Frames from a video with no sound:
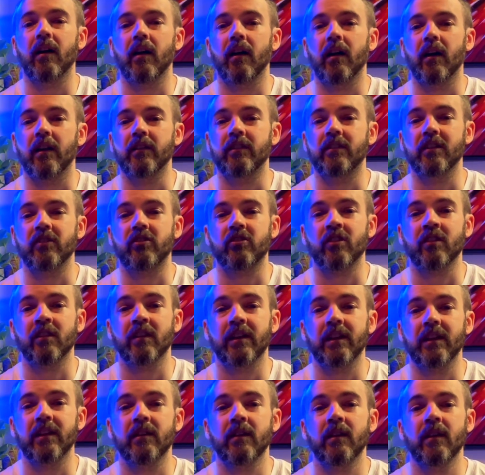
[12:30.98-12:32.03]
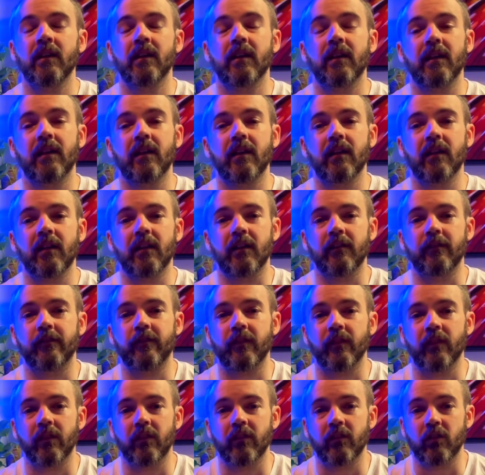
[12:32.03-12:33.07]
Additionally,
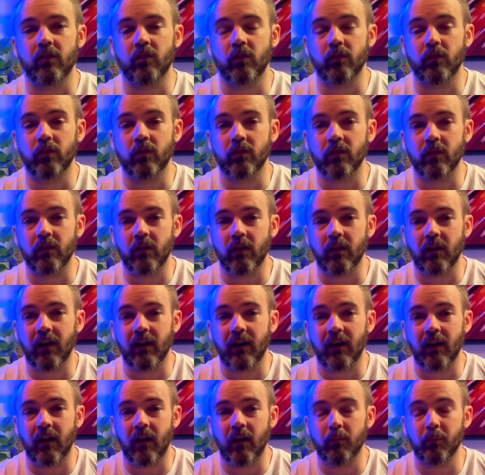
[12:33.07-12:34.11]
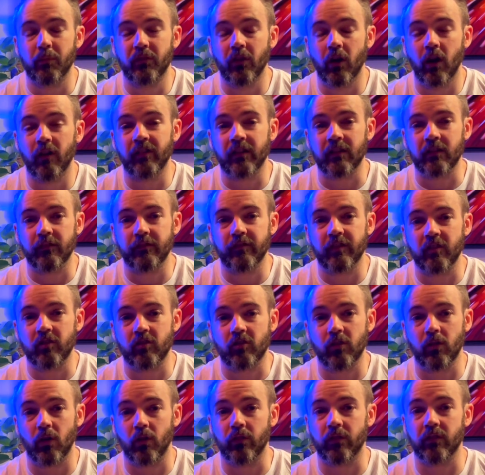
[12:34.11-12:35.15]
if you are observing the fish
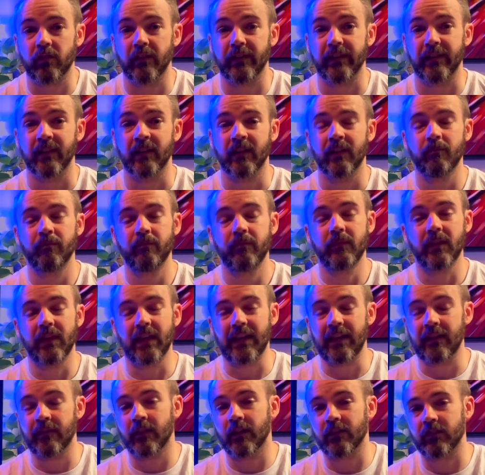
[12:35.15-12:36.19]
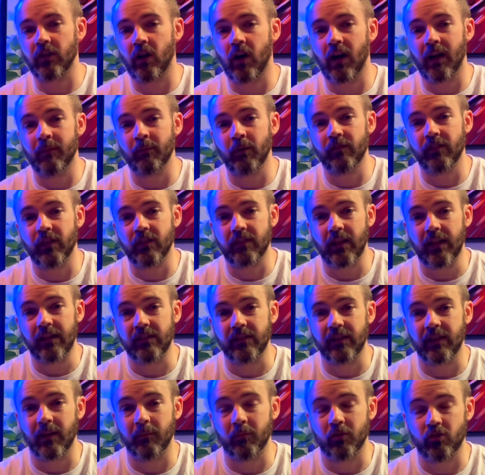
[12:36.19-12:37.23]
closely in the time of the
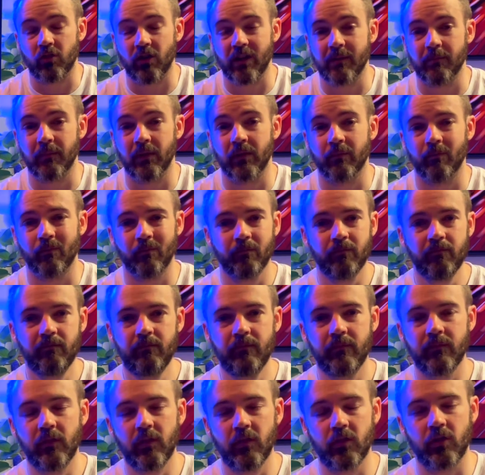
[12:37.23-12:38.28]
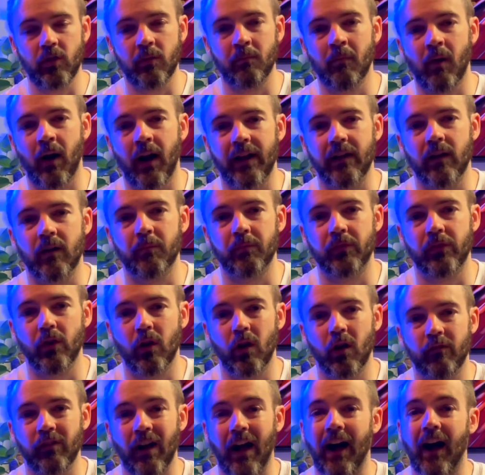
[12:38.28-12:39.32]
TTM treatment, you might
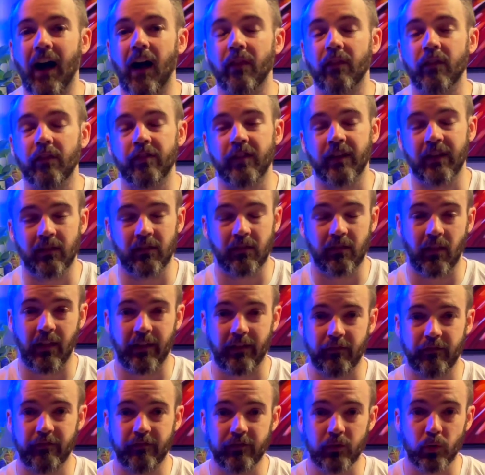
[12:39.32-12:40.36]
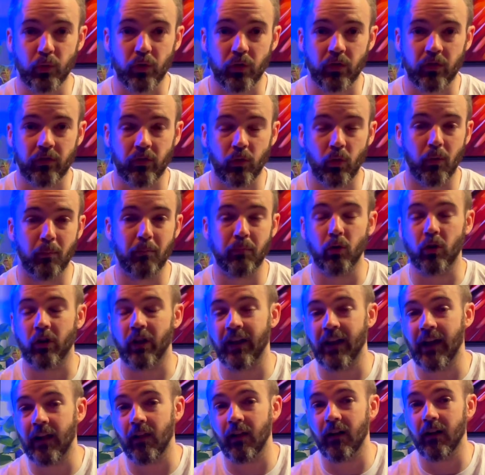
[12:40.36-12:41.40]
observe other things like flukes or
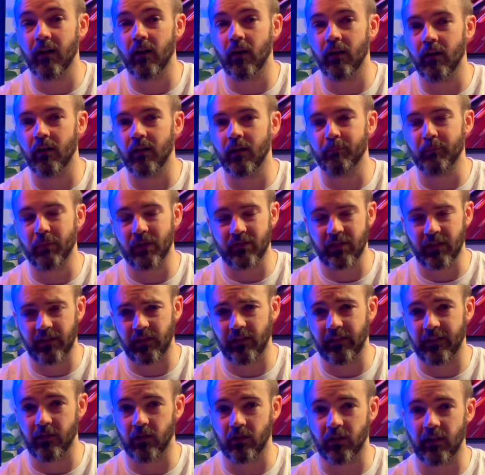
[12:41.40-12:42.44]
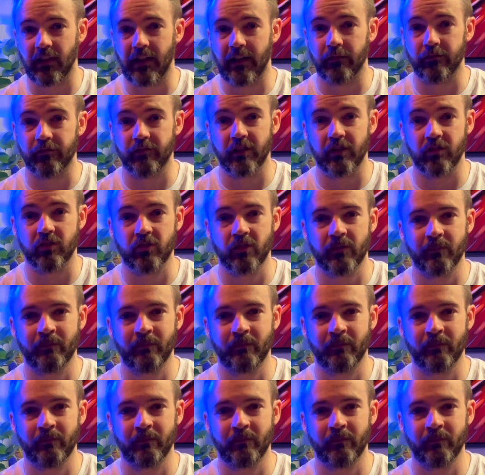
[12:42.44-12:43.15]
Brucanella, particularly on clownfish,